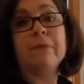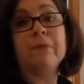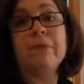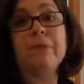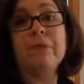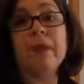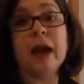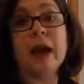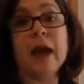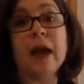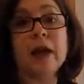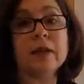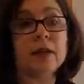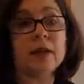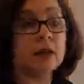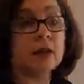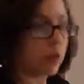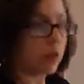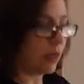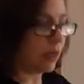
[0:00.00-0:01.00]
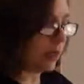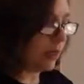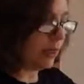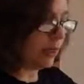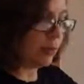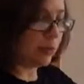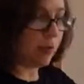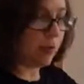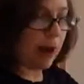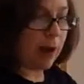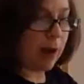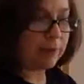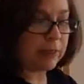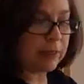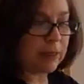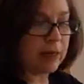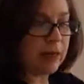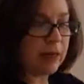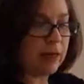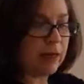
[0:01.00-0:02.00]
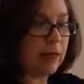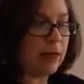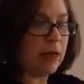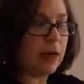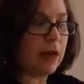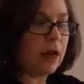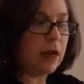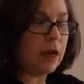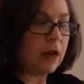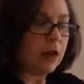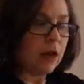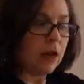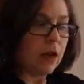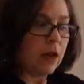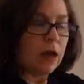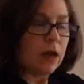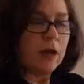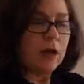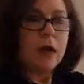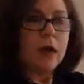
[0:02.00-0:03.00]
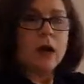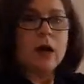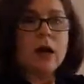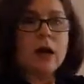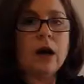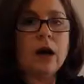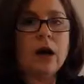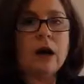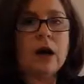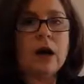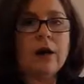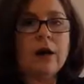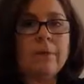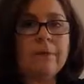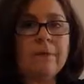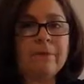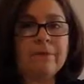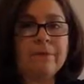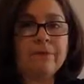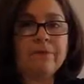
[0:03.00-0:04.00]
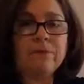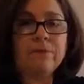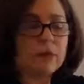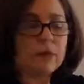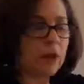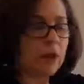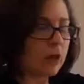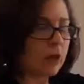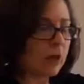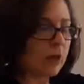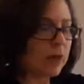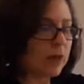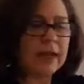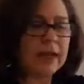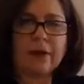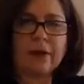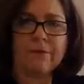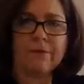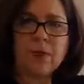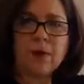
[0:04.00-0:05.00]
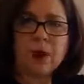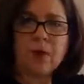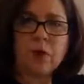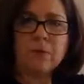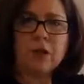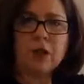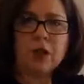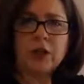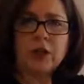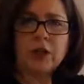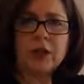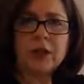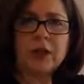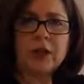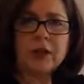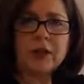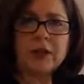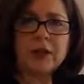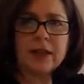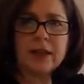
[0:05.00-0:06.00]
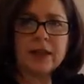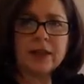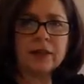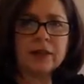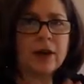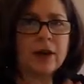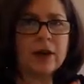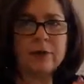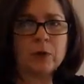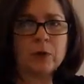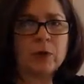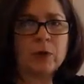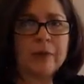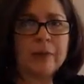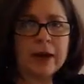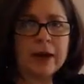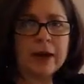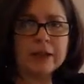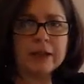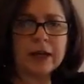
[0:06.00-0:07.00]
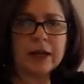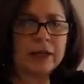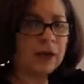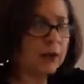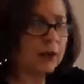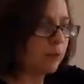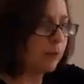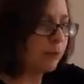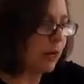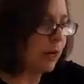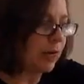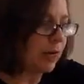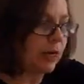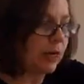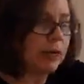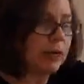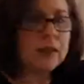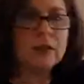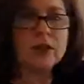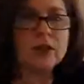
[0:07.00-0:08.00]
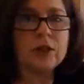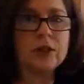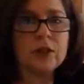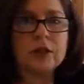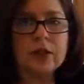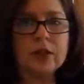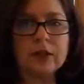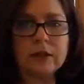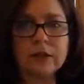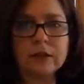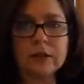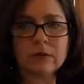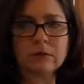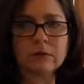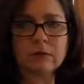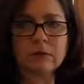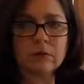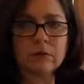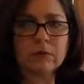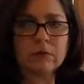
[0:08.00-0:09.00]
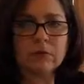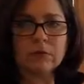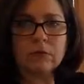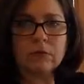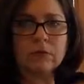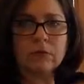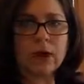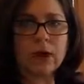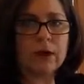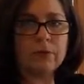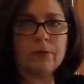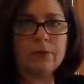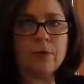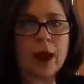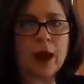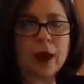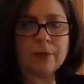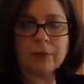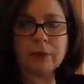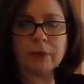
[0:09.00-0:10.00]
that is wrapped in, it's like a foam cushioning thing, so I don't have to worry about it tearing or breaking, and it just gets kind of wrapped